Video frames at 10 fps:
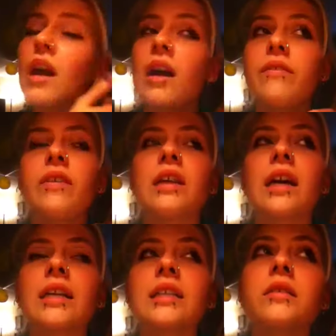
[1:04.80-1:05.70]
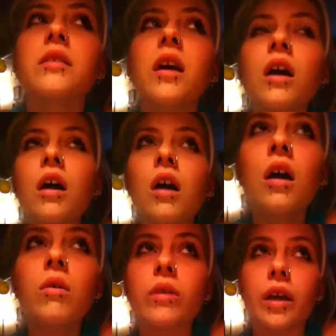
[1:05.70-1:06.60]
I feel like I did
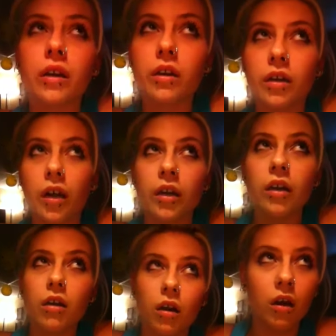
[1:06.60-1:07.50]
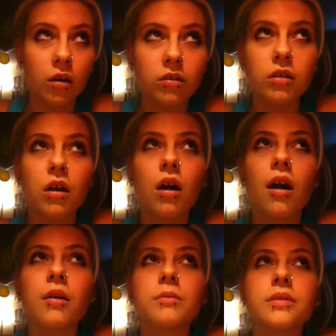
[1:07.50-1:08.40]
what I could. I, I called the
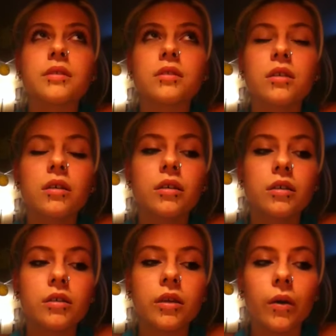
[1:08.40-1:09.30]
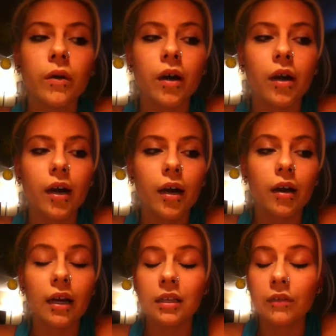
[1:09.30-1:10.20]
cops. You know,
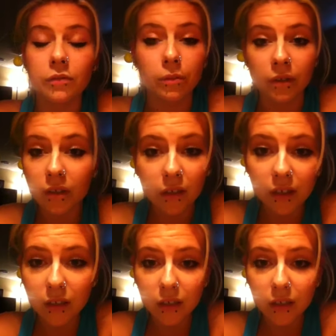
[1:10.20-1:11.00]
I left work.